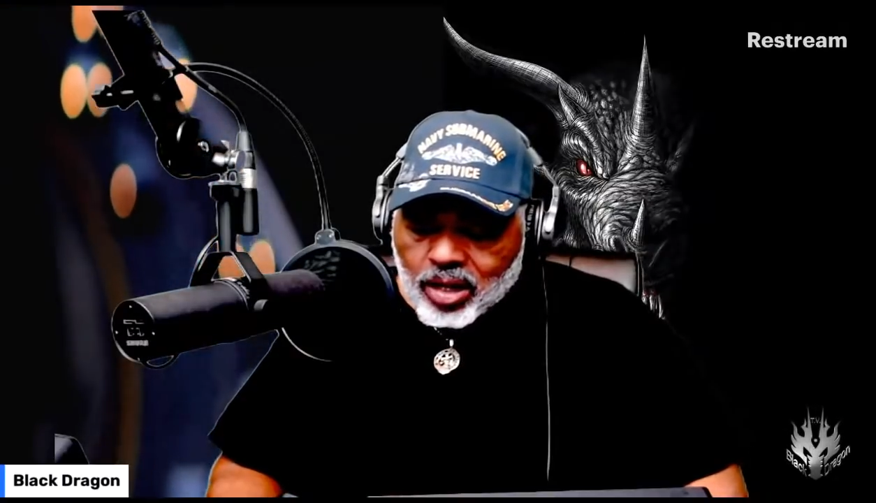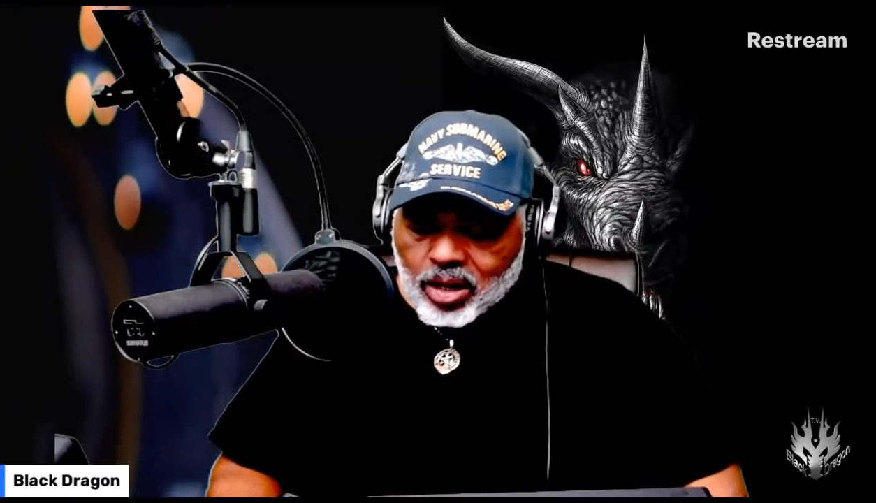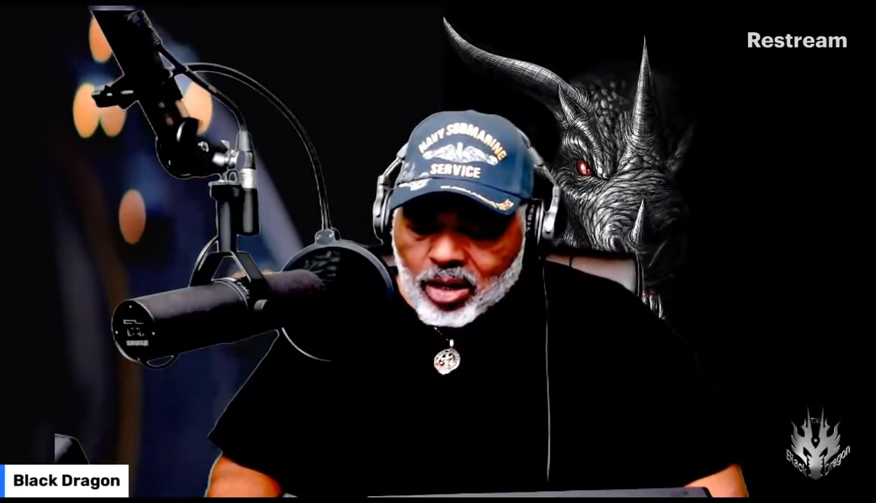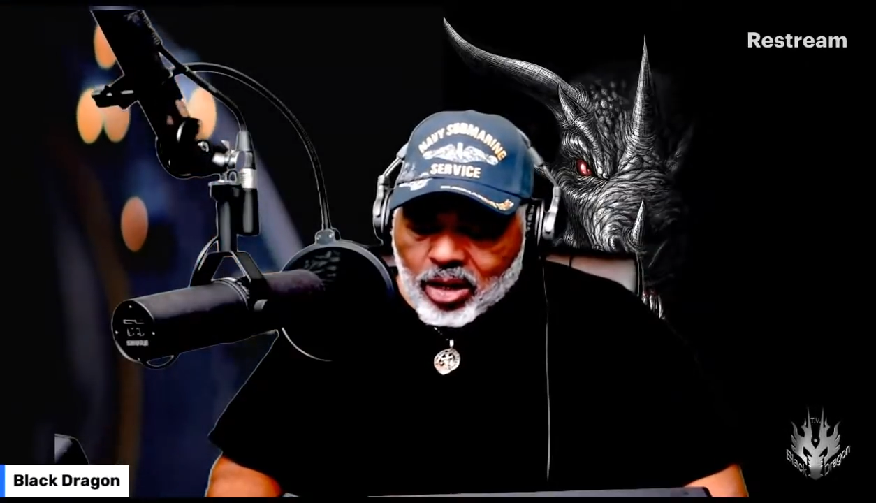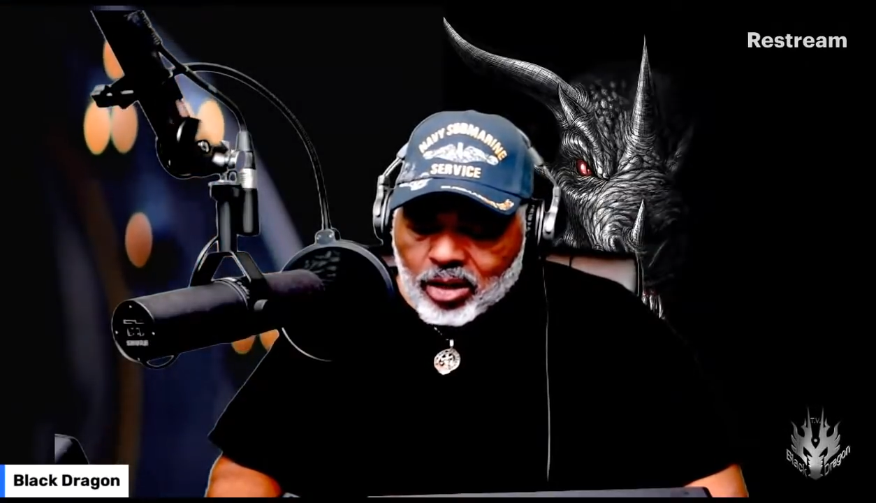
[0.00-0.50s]

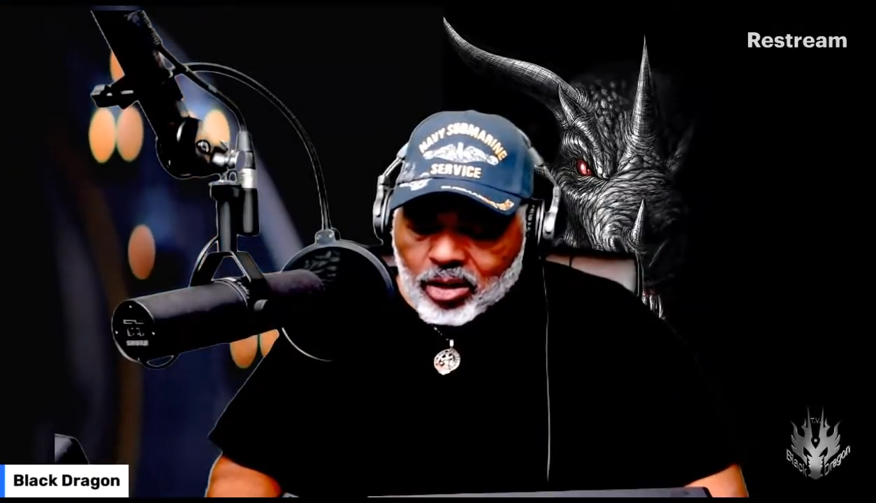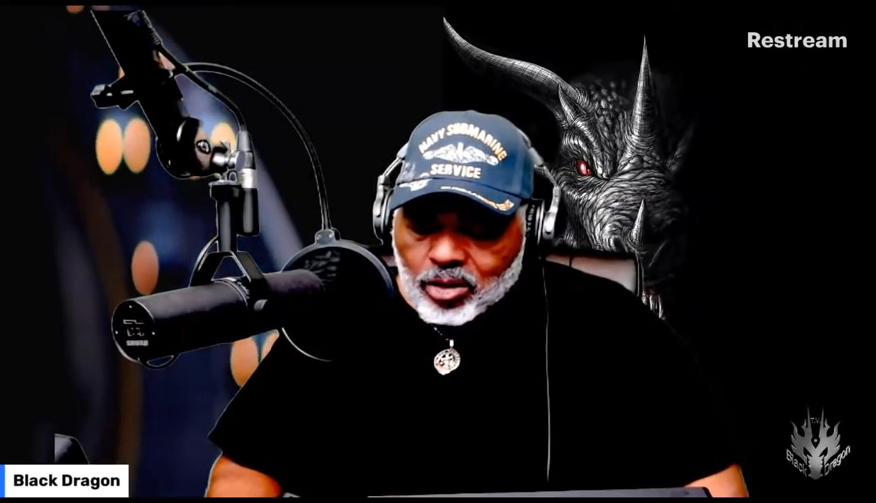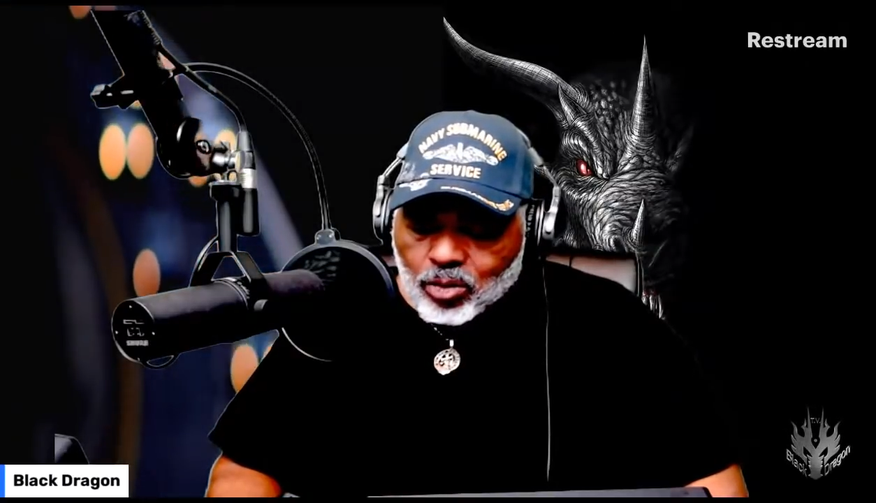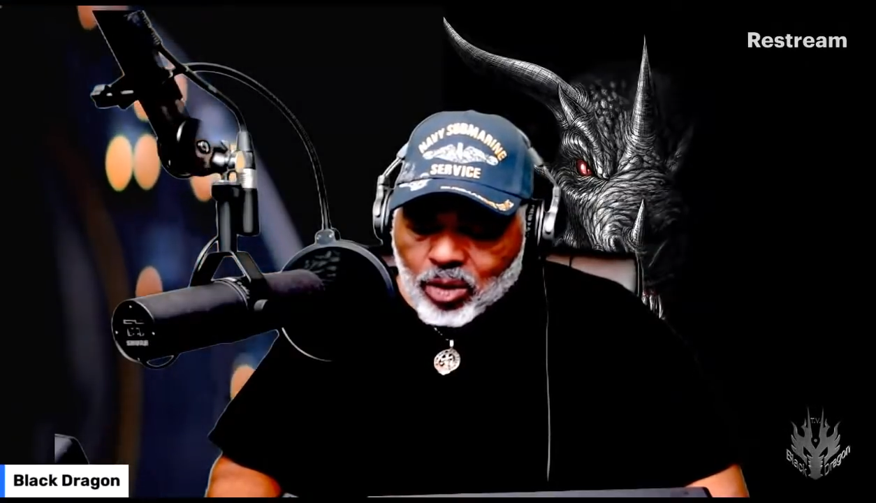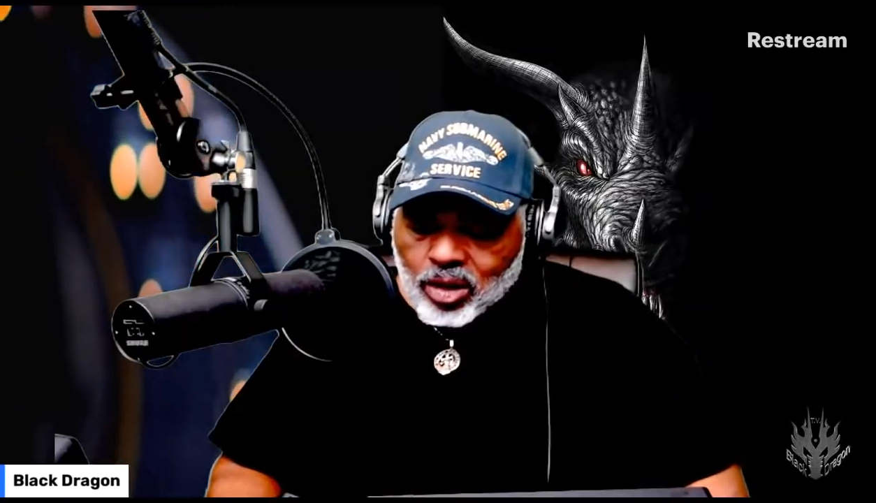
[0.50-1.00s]
and
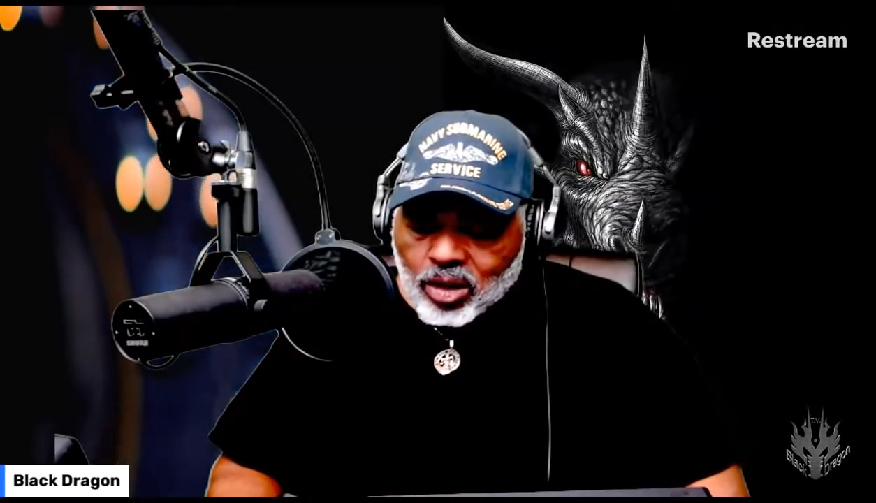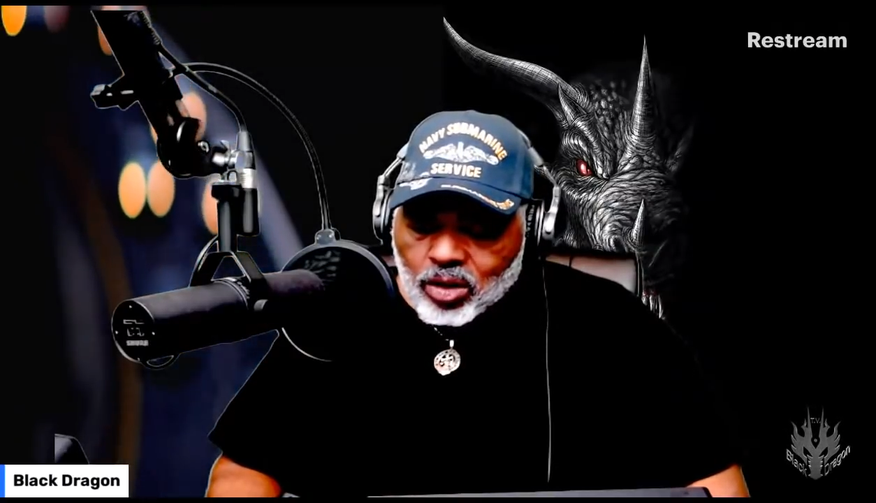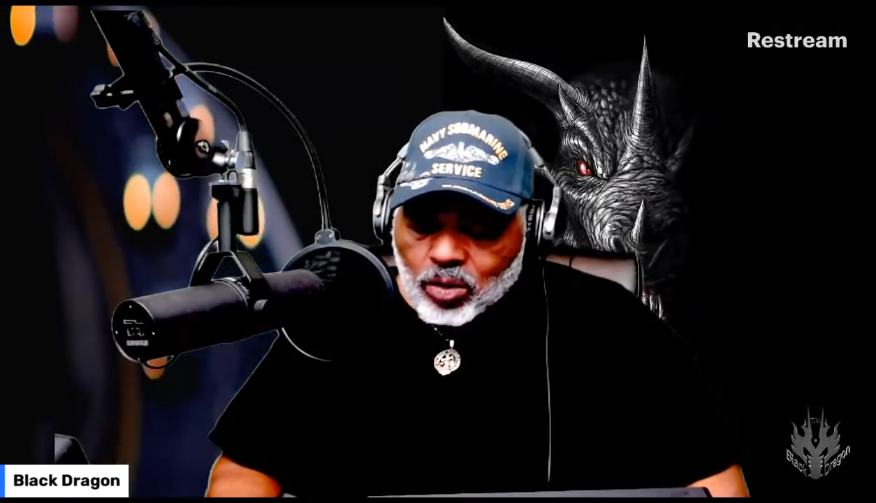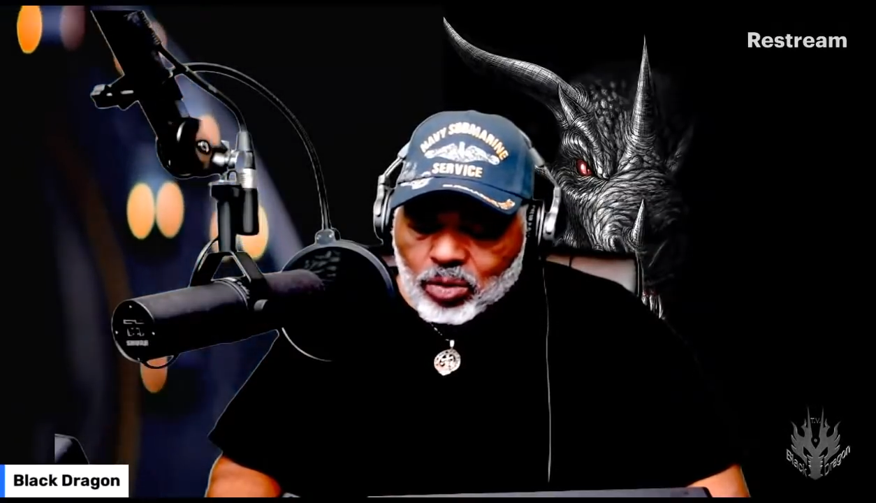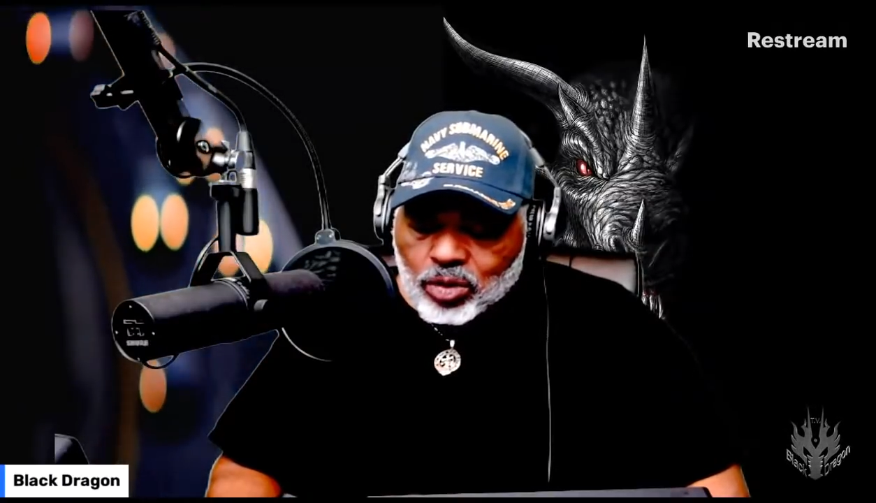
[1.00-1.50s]
we're going to go